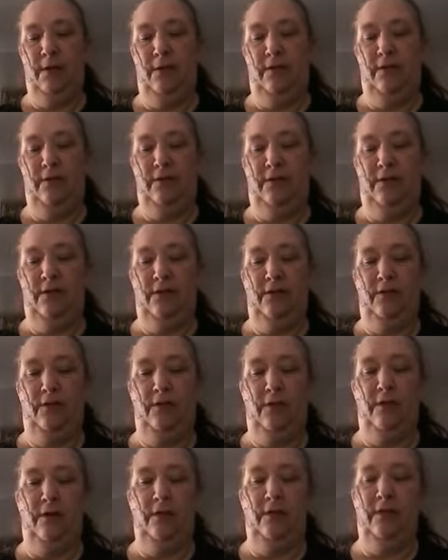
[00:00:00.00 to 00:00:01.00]
this is just
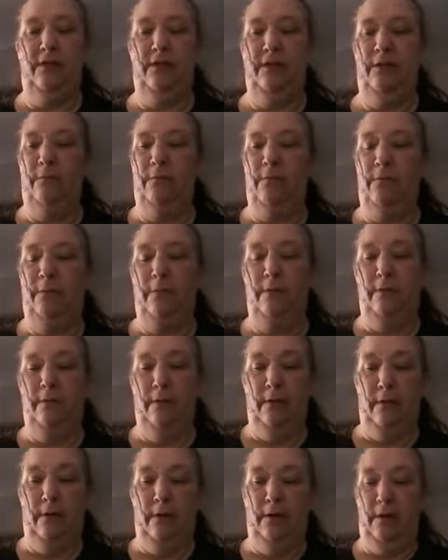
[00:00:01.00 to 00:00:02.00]
crazy simple,